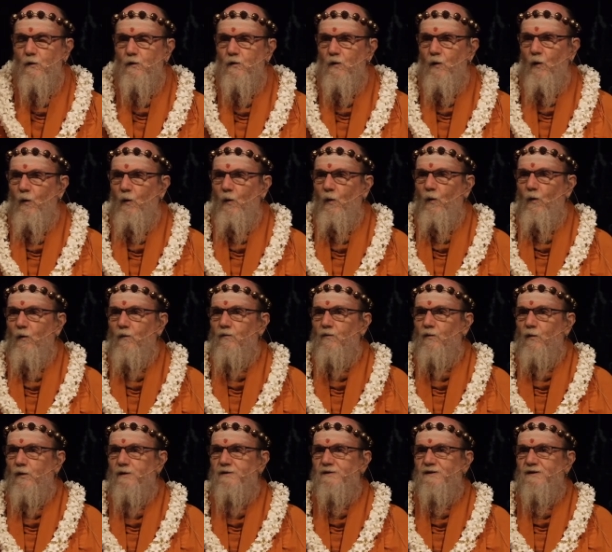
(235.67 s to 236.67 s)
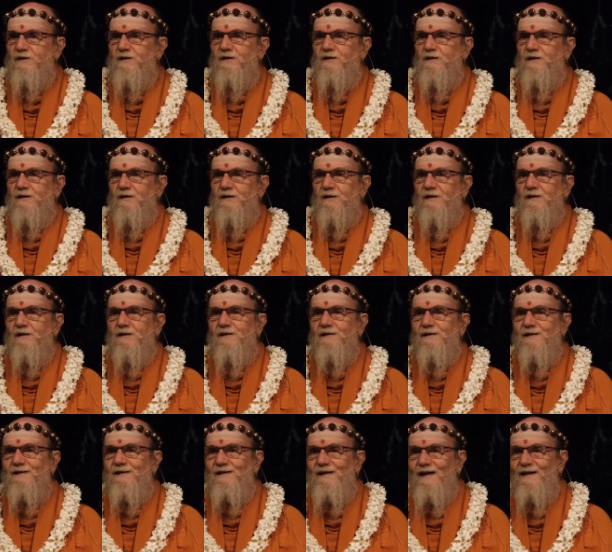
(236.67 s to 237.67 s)
So, of course, the,
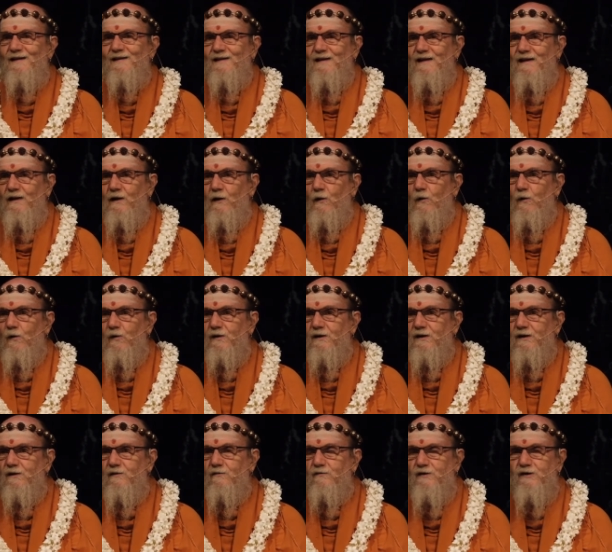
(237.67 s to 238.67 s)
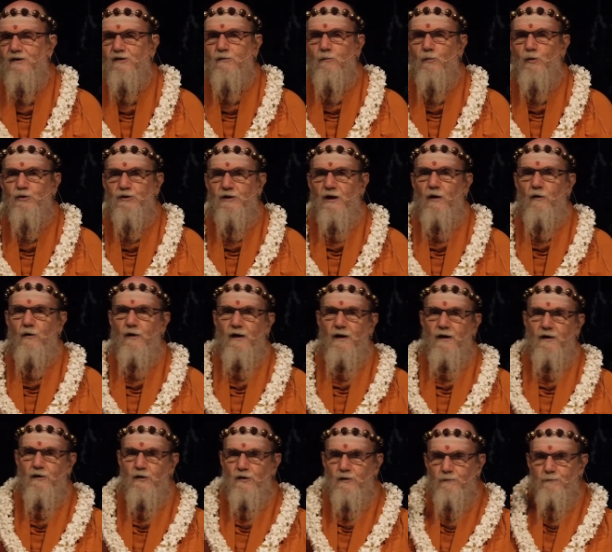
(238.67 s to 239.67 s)
the nothing or the invisible shower
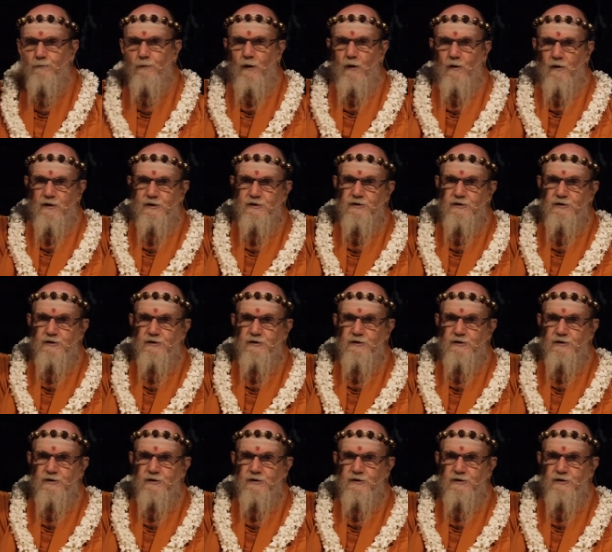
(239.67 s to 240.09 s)
head is for